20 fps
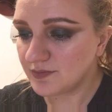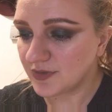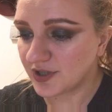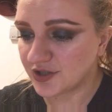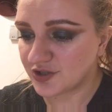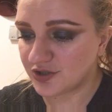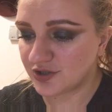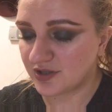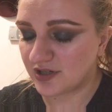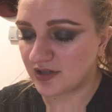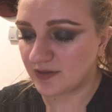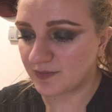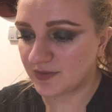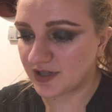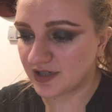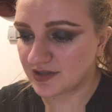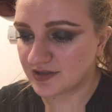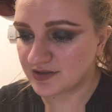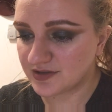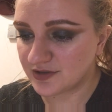but should it
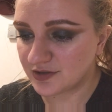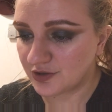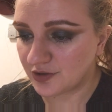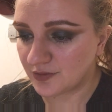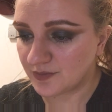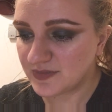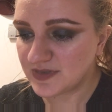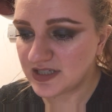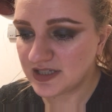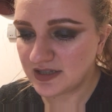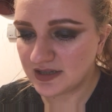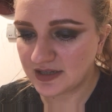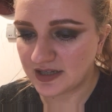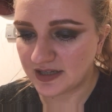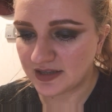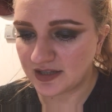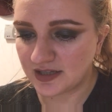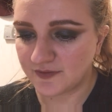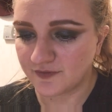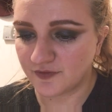be assumed
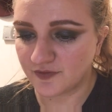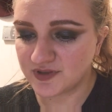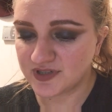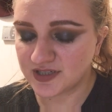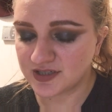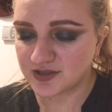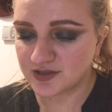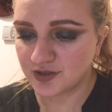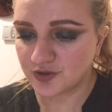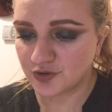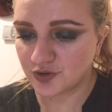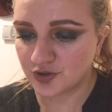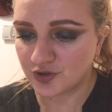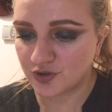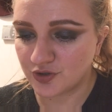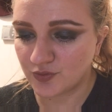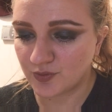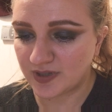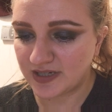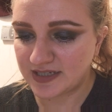that the
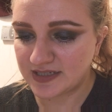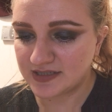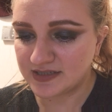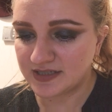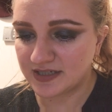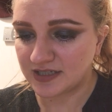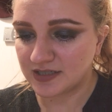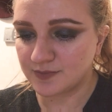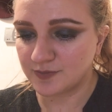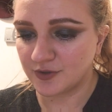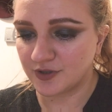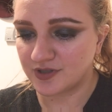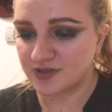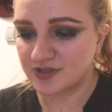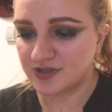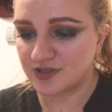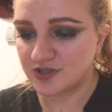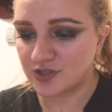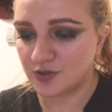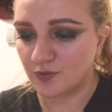626
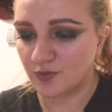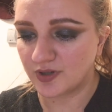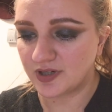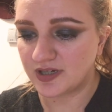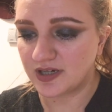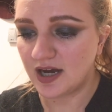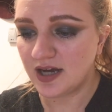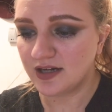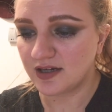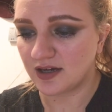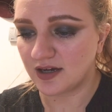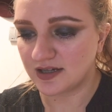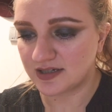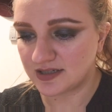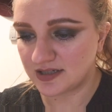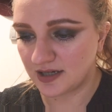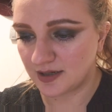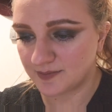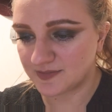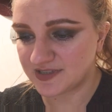persons who were not
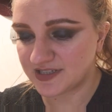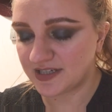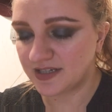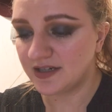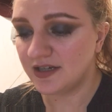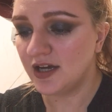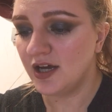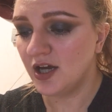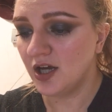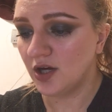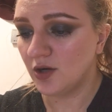autopsied